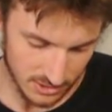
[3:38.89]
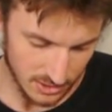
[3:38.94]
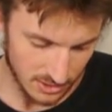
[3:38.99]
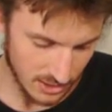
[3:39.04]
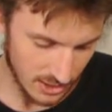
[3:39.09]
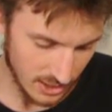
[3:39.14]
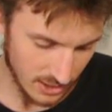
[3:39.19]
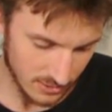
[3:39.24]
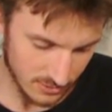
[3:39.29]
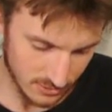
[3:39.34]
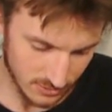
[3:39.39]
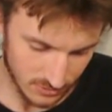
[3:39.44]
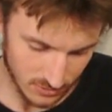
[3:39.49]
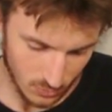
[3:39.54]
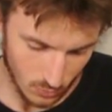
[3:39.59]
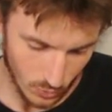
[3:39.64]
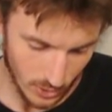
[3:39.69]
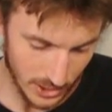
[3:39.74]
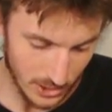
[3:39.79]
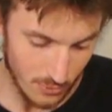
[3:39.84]
Zen
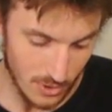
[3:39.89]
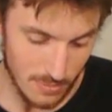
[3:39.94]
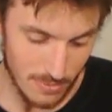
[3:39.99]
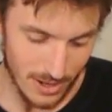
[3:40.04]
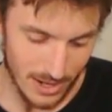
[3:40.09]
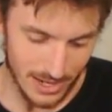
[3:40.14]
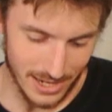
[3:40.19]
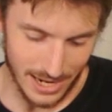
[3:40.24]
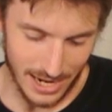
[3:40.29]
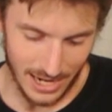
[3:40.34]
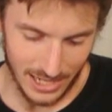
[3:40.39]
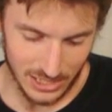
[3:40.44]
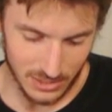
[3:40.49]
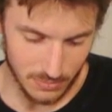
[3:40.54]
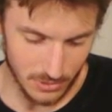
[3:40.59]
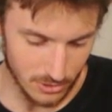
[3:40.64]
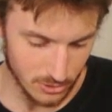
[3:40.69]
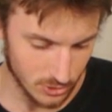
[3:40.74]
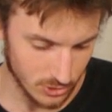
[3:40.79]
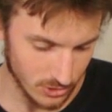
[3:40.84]
asks, where can we buy
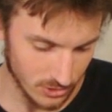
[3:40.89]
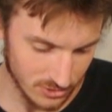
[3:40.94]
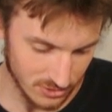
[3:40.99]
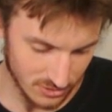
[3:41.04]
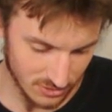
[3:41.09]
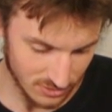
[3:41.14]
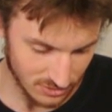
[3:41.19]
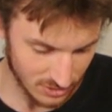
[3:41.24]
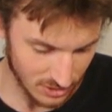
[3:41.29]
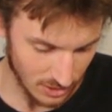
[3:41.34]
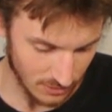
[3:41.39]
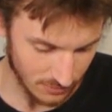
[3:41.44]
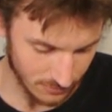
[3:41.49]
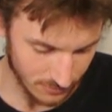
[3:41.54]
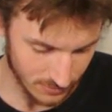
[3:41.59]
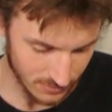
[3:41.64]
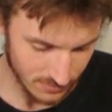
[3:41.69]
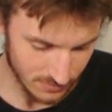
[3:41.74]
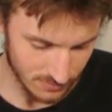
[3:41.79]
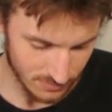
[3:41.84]
Hacksmith shirts and
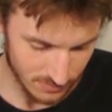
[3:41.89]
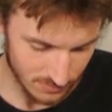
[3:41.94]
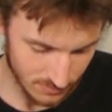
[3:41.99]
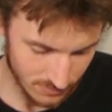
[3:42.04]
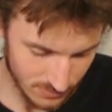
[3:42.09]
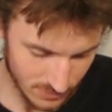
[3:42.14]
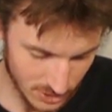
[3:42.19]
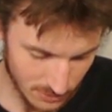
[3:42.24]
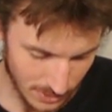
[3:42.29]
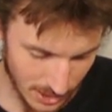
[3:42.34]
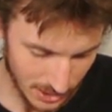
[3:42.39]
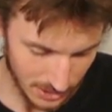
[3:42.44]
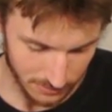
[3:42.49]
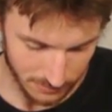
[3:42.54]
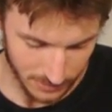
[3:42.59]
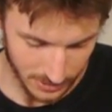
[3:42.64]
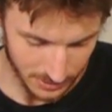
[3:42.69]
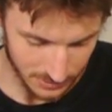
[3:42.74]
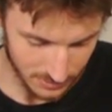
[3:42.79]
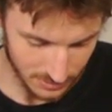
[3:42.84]
stuff? Smiley
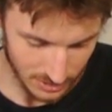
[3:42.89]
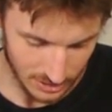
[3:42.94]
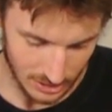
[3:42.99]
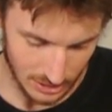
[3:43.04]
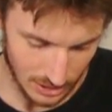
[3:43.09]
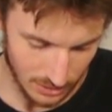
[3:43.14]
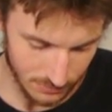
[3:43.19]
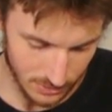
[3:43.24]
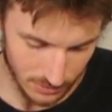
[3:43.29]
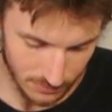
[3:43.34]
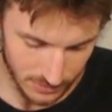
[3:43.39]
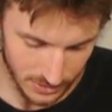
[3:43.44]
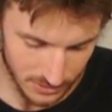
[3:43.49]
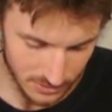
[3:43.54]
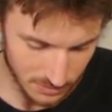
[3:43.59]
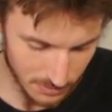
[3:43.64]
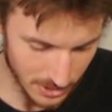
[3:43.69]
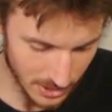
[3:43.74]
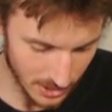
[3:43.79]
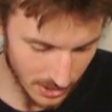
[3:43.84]
face. Love your
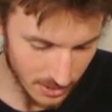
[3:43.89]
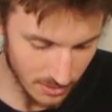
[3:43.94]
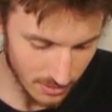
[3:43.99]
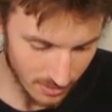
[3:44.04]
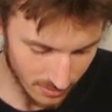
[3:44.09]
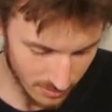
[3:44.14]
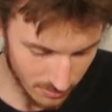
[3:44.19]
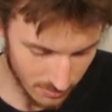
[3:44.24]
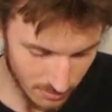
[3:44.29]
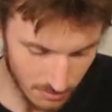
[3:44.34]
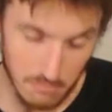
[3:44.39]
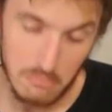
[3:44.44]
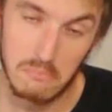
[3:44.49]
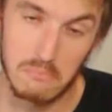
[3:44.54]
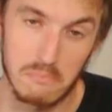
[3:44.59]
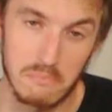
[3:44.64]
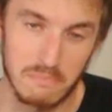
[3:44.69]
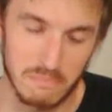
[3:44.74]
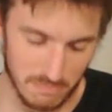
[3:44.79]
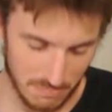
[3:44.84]
vids, man.
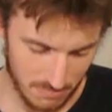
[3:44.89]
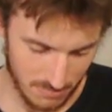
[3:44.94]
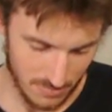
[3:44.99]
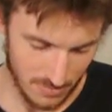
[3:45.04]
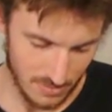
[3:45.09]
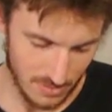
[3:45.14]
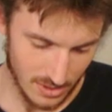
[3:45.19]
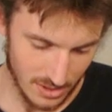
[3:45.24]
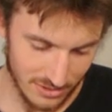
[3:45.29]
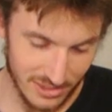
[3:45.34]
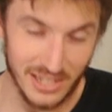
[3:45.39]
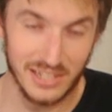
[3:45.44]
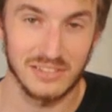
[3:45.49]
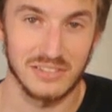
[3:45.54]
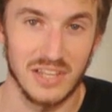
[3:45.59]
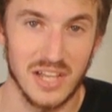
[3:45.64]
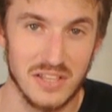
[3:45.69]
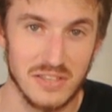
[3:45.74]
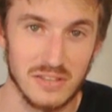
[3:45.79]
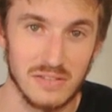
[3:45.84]

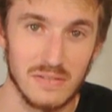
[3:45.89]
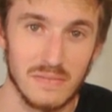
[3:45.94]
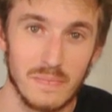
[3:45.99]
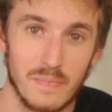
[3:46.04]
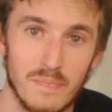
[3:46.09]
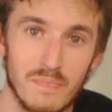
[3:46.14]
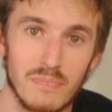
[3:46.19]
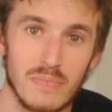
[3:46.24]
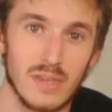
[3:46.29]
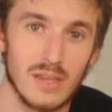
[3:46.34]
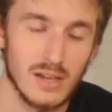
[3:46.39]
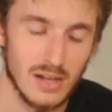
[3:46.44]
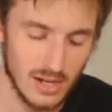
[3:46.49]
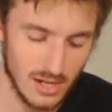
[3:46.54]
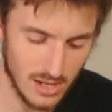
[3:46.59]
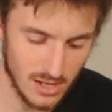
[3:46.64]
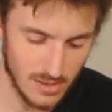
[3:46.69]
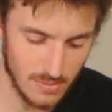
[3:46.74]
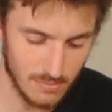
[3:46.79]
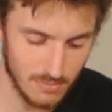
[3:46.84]
Thanks, Danzen.
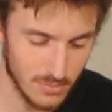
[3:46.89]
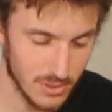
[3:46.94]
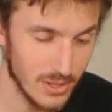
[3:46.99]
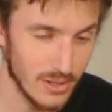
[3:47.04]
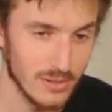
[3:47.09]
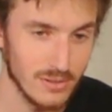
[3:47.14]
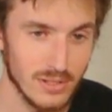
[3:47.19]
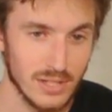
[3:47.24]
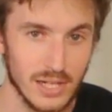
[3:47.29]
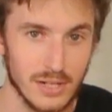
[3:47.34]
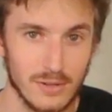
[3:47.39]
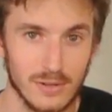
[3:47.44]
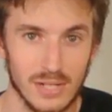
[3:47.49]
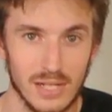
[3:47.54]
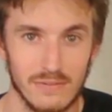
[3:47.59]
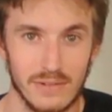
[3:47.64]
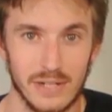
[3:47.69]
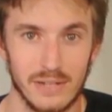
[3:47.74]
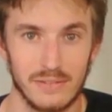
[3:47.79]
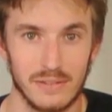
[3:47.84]
Um, currently, I don't
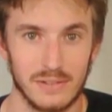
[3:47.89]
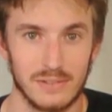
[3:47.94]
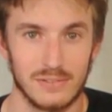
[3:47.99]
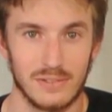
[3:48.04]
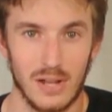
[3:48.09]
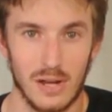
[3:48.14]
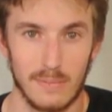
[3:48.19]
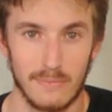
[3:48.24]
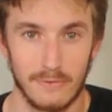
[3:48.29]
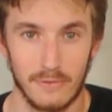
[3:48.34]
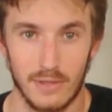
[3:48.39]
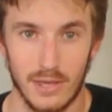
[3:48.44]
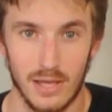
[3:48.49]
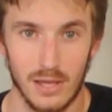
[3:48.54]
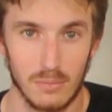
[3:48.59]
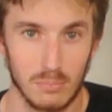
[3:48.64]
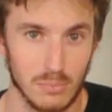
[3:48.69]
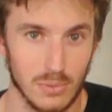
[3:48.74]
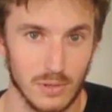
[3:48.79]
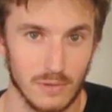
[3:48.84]
have anything set up for
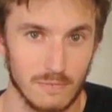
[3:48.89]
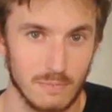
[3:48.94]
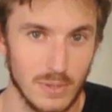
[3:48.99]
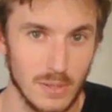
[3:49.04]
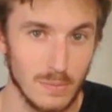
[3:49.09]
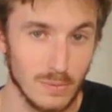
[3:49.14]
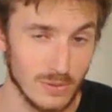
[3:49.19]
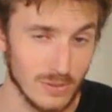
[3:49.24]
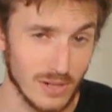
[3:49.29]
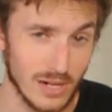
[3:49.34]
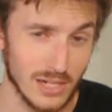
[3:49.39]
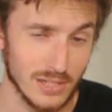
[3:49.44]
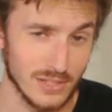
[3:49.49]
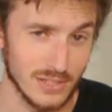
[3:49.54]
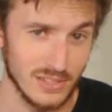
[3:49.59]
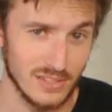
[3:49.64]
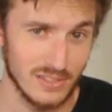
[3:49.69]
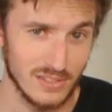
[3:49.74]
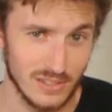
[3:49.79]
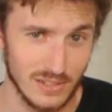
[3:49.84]
that, but if people are
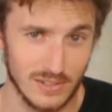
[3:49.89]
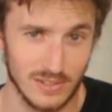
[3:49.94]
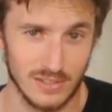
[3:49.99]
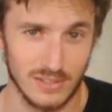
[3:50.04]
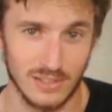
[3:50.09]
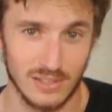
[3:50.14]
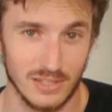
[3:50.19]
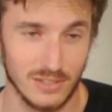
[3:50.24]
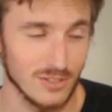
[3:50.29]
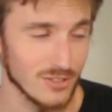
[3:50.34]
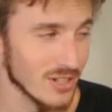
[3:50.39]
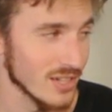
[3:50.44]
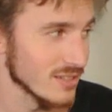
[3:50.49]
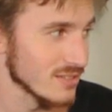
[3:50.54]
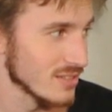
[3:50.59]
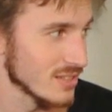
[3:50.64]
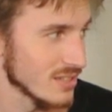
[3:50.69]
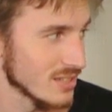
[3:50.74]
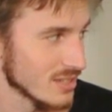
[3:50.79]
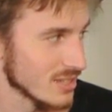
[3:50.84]
actually seriously
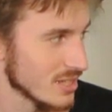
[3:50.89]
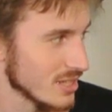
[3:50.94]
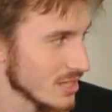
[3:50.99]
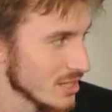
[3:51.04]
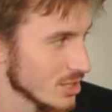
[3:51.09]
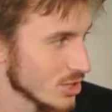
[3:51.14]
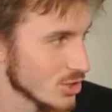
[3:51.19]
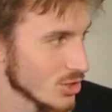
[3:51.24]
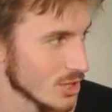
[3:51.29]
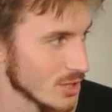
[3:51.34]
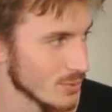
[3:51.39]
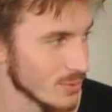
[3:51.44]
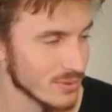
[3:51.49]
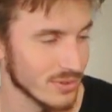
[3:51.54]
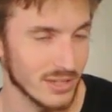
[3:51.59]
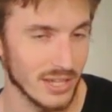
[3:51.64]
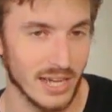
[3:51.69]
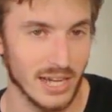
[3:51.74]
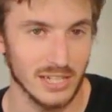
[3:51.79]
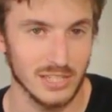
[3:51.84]
interested in getting a shirt
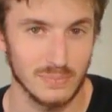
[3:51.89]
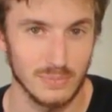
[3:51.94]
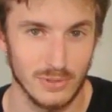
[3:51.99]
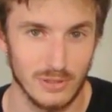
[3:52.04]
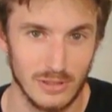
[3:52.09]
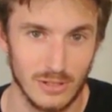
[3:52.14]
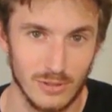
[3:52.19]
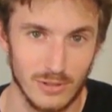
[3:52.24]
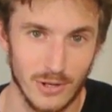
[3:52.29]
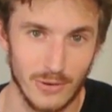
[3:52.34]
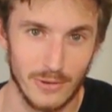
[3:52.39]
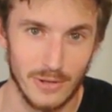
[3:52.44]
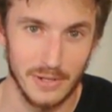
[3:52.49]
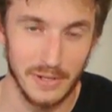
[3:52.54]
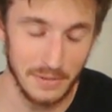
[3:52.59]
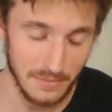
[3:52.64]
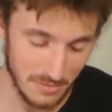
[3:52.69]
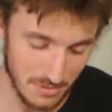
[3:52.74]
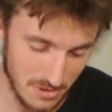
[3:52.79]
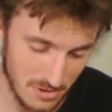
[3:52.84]
with the Hacksmith logo
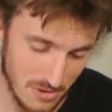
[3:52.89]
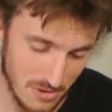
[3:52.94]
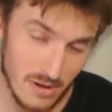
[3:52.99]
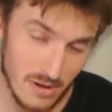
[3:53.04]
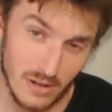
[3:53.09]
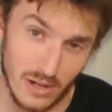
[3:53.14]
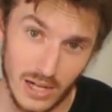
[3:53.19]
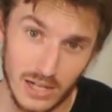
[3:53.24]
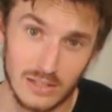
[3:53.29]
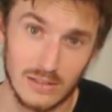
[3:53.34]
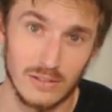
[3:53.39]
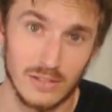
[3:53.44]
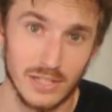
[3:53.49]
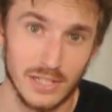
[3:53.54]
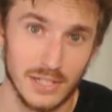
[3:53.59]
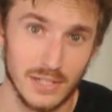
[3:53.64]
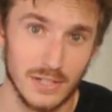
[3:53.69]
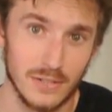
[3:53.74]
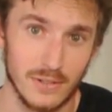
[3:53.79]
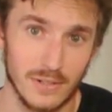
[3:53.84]
on it, I can look
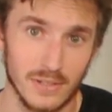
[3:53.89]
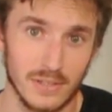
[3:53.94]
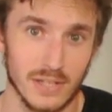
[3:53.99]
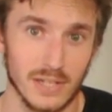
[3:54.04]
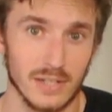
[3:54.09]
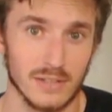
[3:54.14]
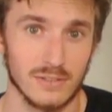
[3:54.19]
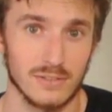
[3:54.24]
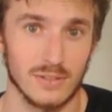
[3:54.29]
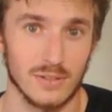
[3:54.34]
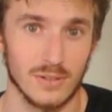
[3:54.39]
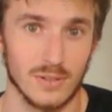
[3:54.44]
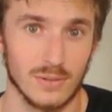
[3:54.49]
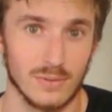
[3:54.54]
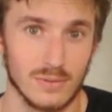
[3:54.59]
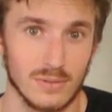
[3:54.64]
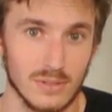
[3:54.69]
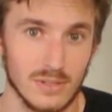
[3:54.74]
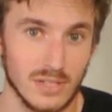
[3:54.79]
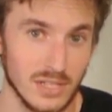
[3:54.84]
into doing that.
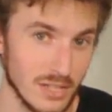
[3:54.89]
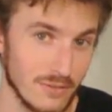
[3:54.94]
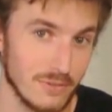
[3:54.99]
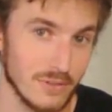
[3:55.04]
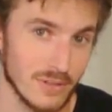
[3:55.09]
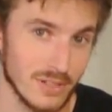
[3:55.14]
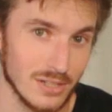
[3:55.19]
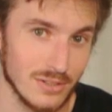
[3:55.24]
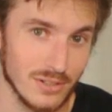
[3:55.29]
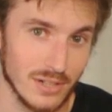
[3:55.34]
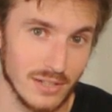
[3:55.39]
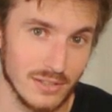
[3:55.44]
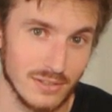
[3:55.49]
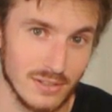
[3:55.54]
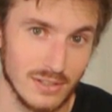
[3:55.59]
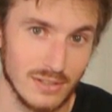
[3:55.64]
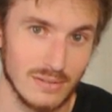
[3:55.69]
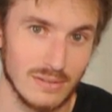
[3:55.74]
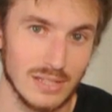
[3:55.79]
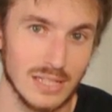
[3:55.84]
So if you're
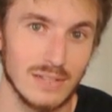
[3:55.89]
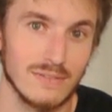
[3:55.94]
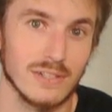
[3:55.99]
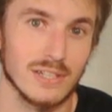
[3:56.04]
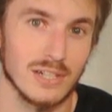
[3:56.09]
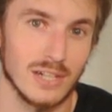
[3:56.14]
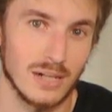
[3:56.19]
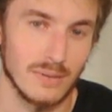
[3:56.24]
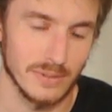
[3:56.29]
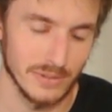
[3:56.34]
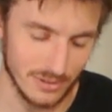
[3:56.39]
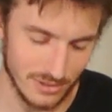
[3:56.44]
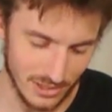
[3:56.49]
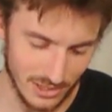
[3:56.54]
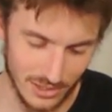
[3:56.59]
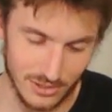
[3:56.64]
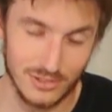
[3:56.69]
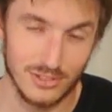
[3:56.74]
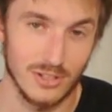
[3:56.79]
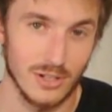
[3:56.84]
interested, leave a comment
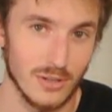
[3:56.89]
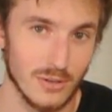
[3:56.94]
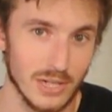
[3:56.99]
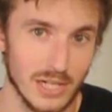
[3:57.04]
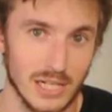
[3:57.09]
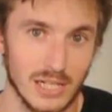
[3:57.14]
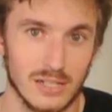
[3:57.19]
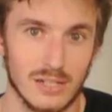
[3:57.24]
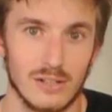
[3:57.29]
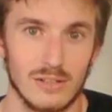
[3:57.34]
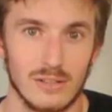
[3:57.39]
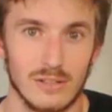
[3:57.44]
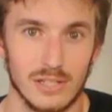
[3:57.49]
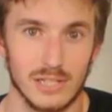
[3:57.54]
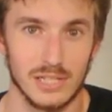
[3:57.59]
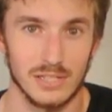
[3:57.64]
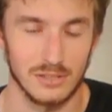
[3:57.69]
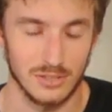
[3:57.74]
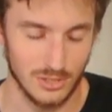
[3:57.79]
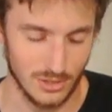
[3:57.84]
saying so, and I'll
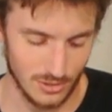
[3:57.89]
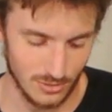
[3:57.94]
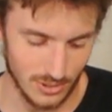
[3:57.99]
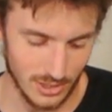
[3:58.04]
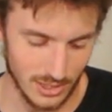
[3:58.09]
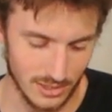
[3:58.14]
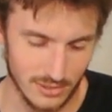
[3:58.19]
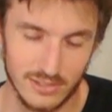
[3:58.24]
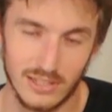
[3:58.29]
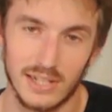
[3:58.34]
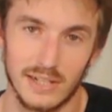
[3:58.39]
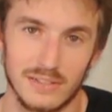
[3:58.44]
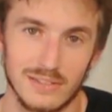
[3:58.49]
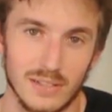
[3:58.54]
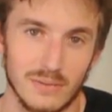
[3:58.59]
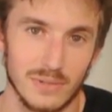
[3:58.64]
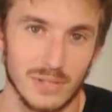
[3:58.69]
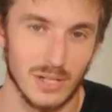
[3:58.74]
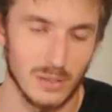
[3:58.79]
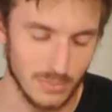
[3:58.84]
look into uh, setting
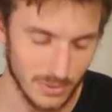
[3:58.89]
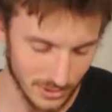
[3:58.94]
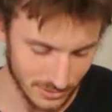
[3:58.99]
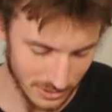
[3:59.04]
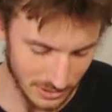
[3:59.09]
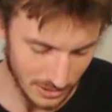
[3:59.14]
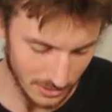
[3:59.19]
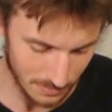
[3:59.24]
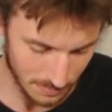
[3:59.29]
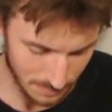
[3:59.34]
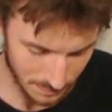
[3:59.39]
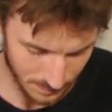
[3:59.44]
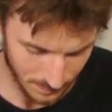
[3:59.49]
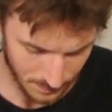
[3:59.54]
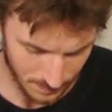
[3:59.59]
something up like that.